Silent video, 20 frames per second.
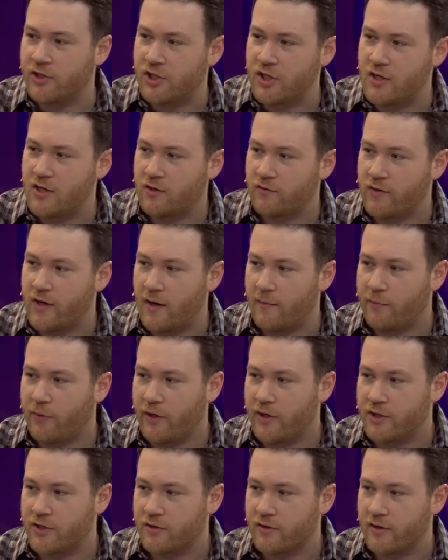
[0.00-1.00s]
G3, I'm
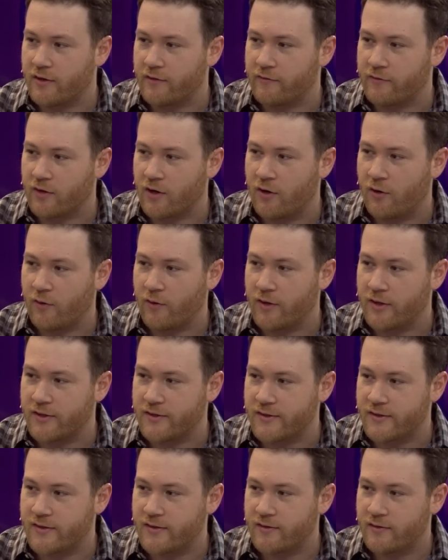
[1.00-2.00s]
pretty sure it
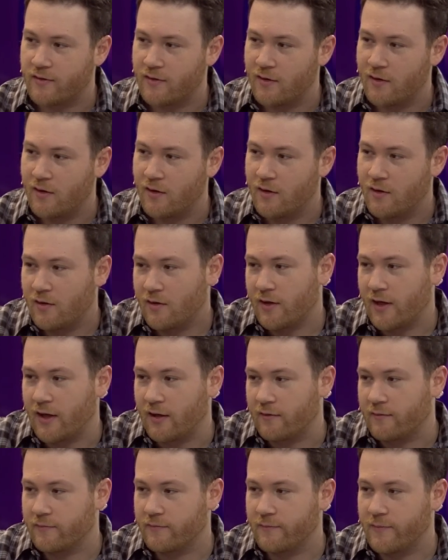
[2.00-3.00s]
records
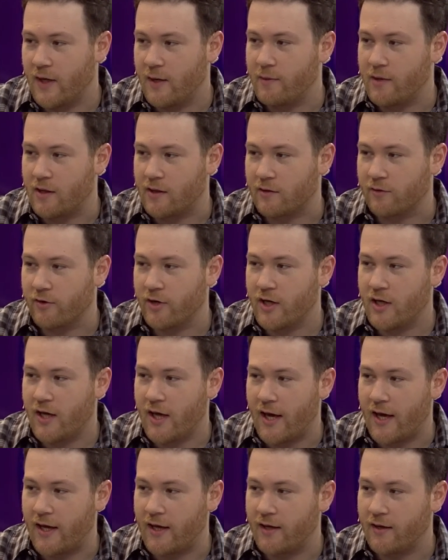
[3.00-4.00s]
like maybe
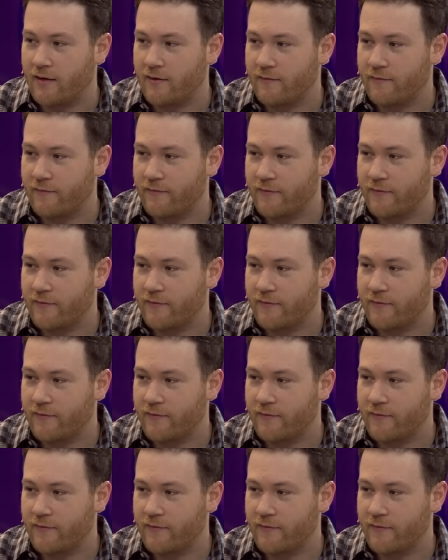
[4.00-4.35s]
3K